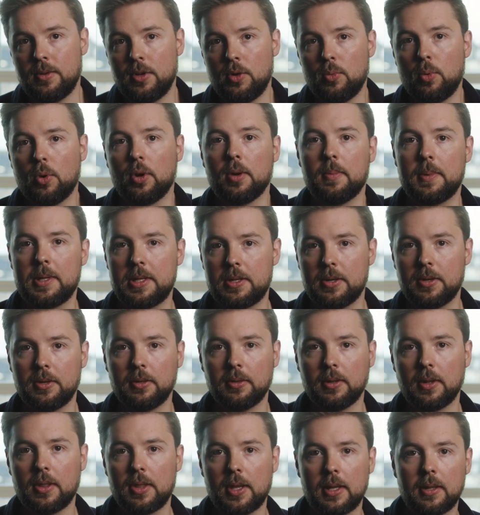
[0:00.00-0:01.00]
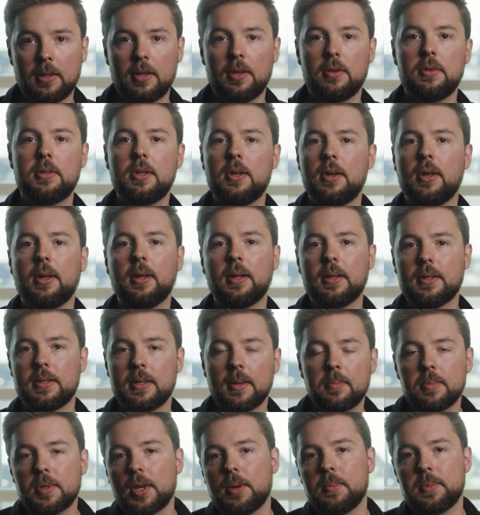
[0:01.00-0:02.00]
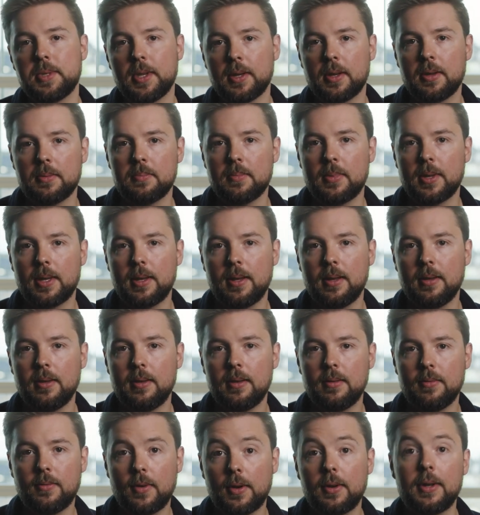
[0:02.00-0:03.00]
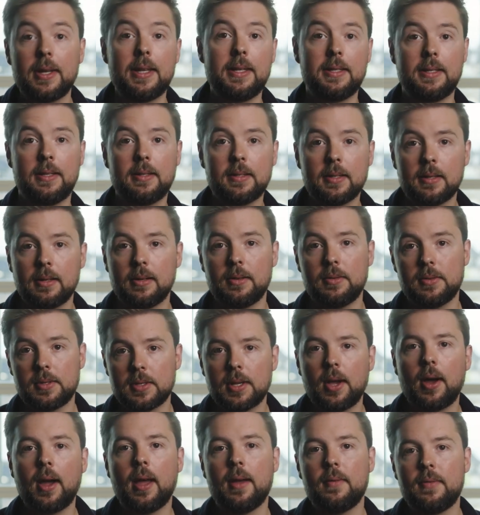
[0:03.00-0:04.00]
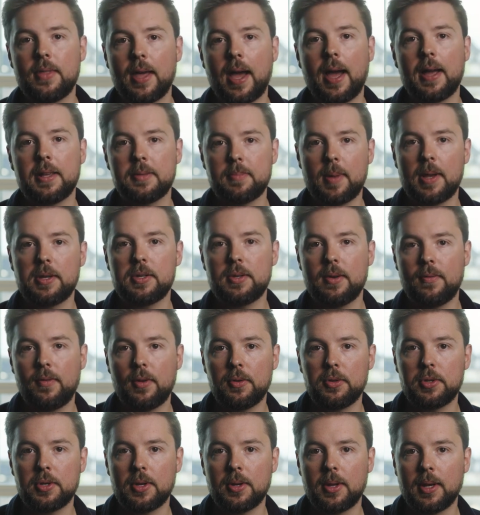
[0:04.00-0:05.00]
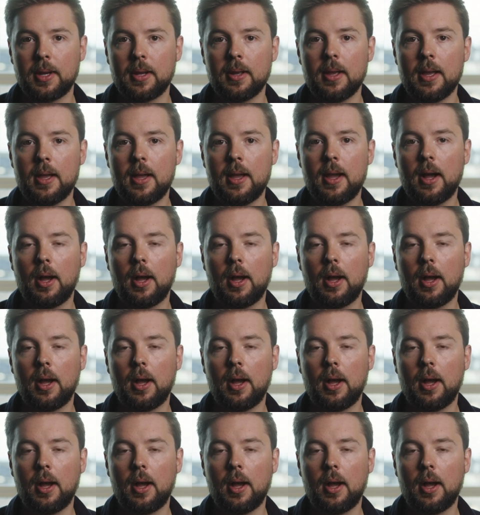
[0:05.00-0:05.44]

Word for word: you want to be doing the thing that you're doing because sometimes it can be very easy to lose sight of that especially if you're doing